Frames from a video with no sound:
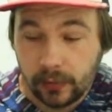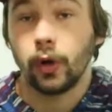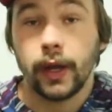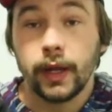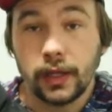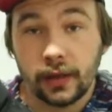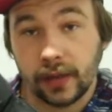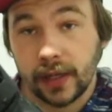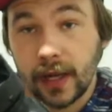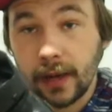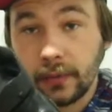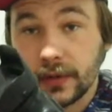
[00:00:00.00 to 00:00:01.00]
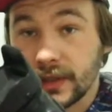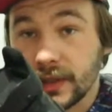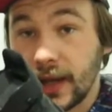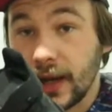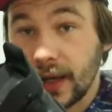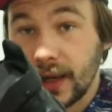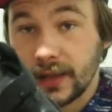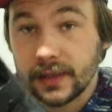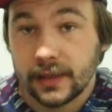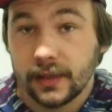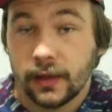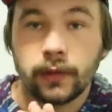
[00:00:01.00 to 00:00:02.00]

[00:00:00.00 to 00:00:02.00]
Or any of the cameras in that case.